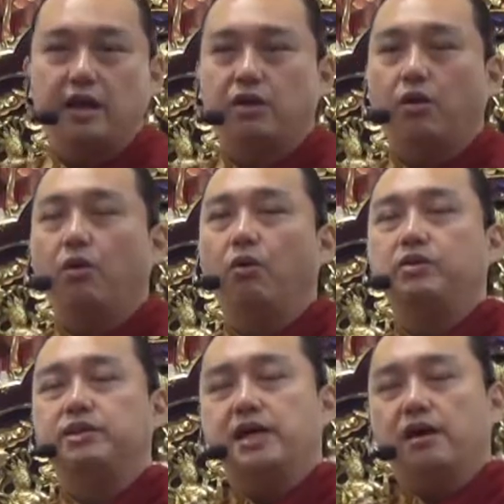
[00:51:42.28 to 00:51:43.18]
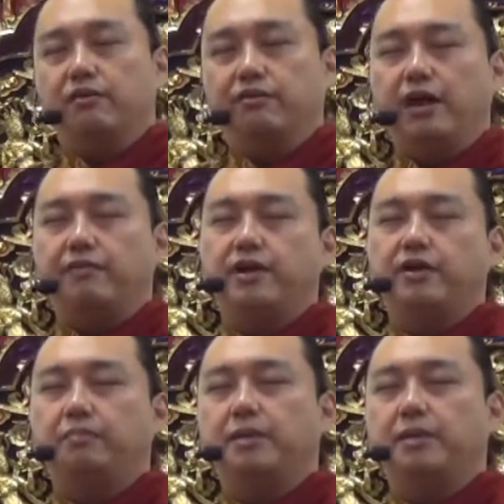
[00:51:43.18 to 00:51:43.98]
Your own self having